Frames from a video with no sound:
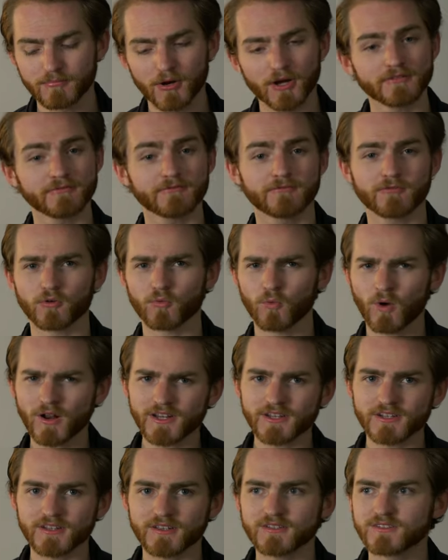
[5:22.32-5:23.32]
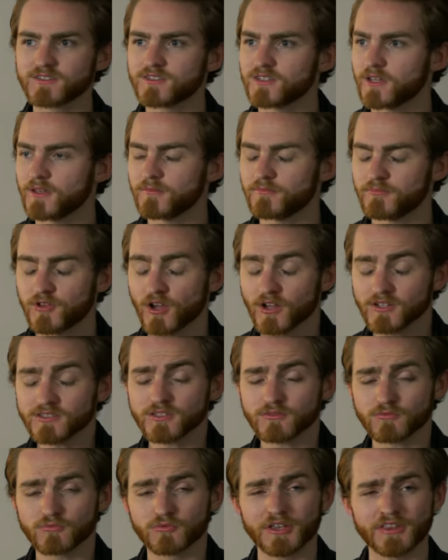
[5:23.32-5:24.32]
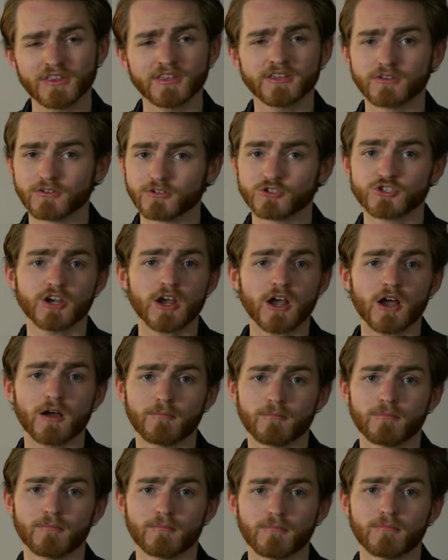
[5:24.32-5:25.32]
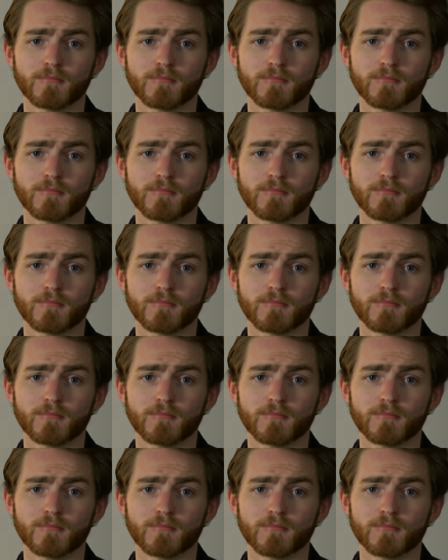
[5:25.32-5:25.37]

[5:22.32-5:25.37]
but for what it is, it does a really good job.